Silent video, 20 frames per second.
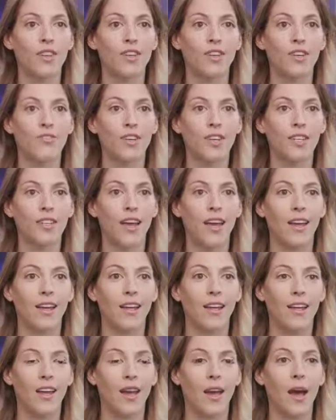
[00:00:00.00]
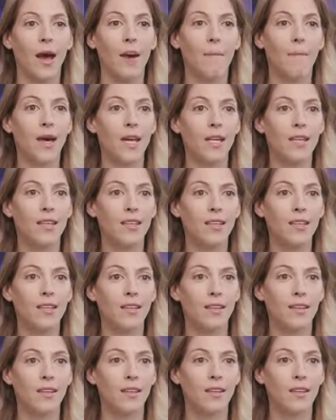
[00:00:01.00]
think of it like a money
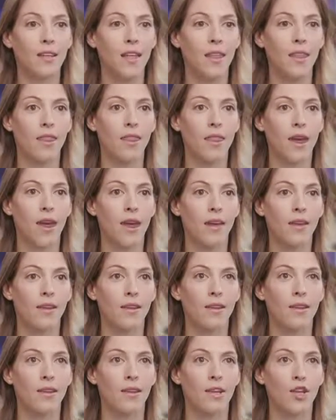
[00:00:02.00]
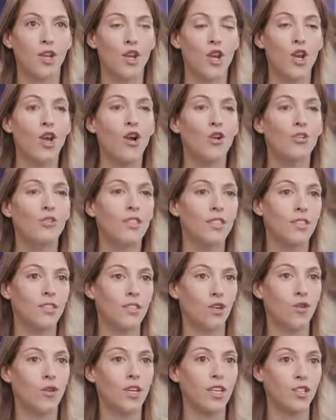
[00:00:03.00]
that knows its
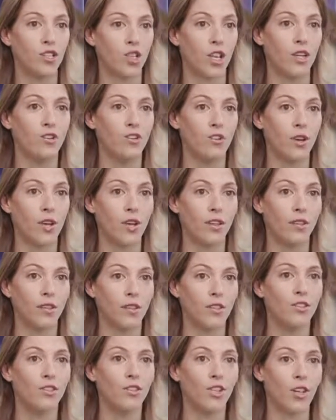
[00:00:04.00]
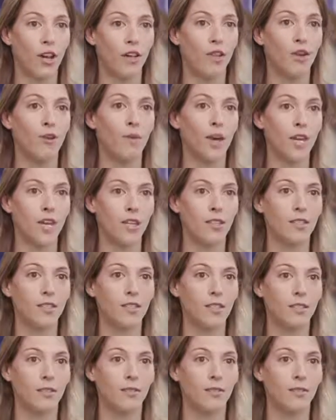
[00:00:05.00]
own exchange rate to other monies.